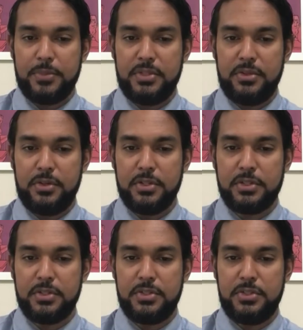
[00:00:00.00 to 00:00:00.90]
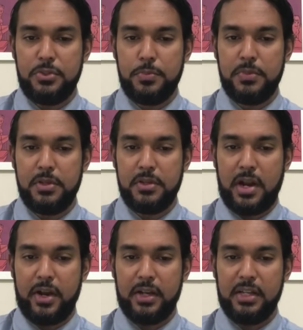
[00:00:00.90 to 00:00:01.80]
materials consumed,
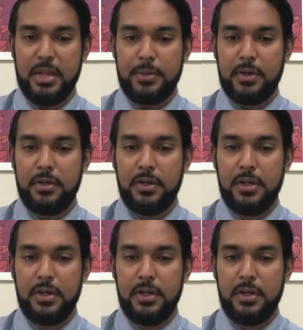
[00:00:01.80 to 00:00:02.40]
direct labor,